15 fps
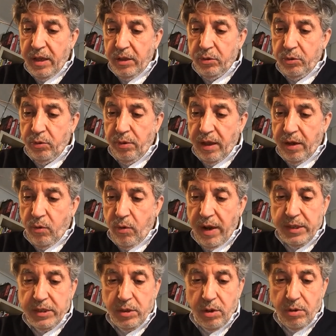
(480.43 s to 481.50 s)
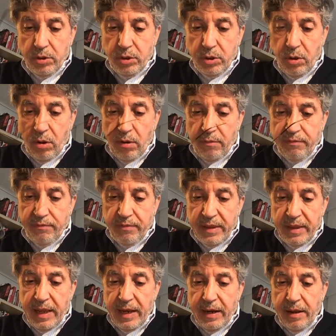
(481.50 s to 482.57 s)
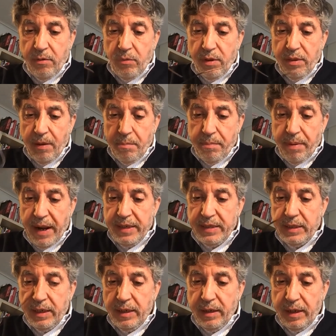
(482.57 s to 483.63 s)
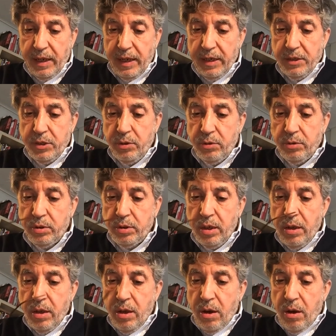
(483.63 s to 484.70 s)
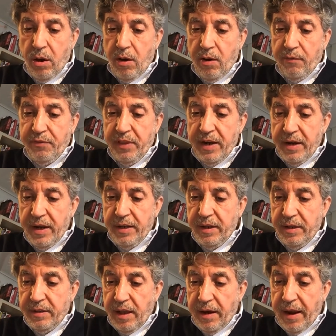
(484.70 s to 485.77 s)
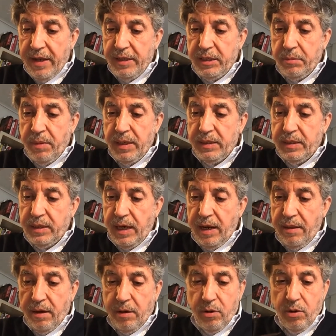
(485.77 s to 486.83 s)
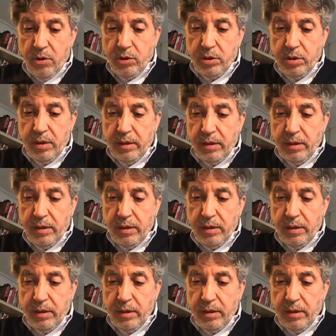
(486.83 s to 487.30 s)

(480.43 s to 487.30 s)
to the questions of dealing with the pressing issues of the needed arrangements in the host